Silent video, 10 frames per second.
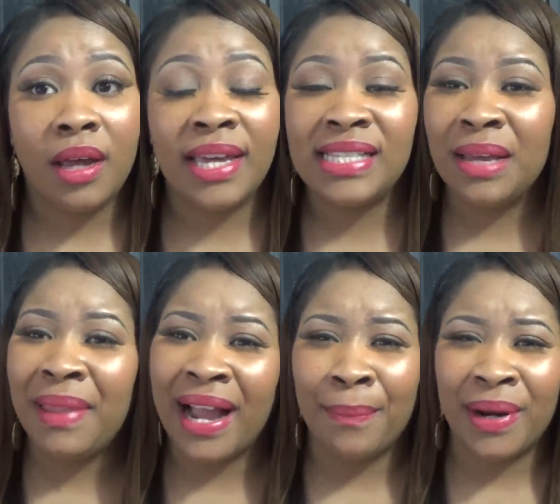It seemed
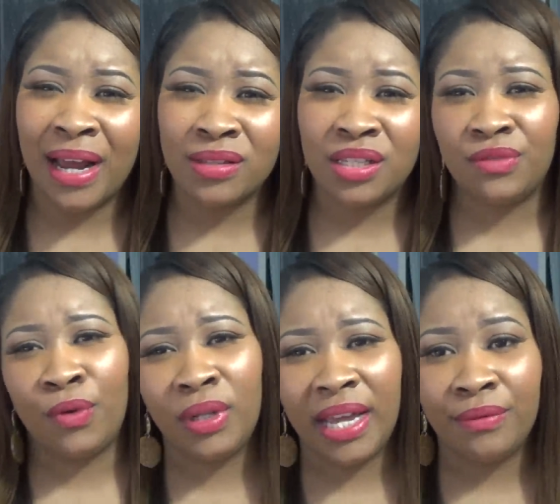like I pronounced
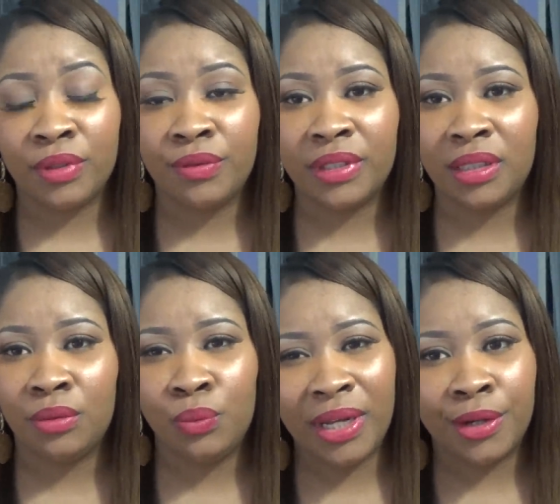exfoliate
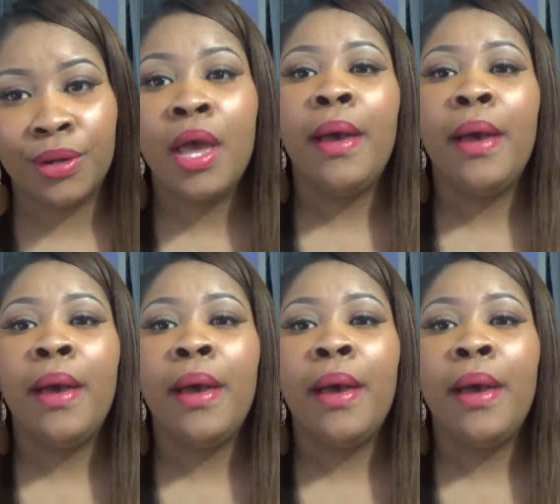really weird.